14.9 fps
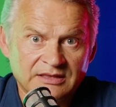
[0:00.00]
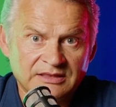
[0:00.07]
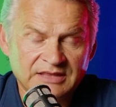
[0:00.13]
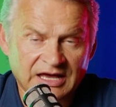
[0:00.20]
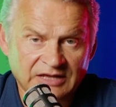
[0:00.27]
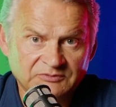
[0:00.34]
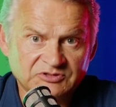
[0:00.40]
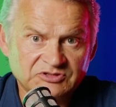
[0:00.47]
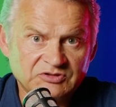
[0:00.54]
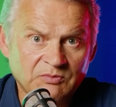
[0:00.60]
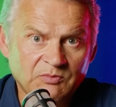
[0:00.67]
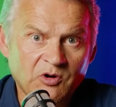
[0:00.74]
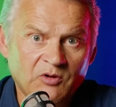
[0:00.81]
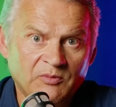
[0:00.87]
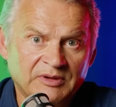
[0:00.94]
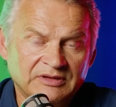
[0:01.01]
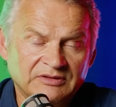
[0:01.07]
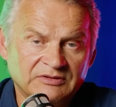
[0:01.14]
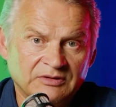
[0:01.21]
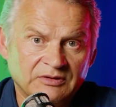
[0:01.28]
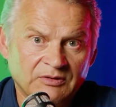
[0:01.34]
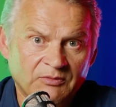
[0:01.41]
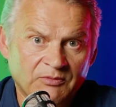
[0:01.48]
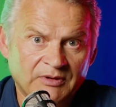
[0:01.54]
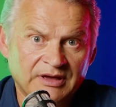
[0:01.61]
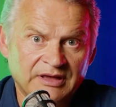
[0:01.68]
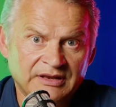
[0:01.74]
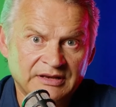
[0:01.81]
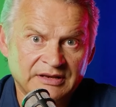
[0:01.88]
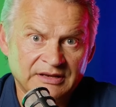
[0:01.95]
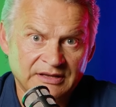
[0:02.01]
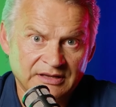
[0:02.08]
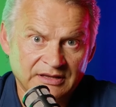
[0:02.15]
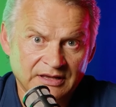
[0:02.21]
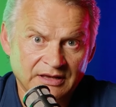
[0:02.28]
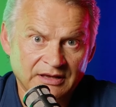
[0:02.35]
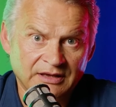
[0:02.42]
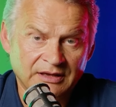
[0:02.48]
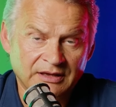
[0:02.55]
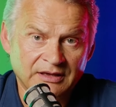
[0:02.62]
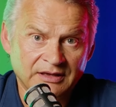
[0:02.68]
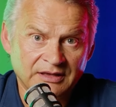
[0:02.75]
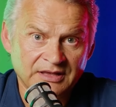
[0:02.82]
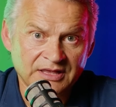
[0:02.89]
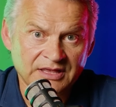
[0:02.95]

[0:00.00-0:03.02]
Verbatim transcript: That was the moment when uh,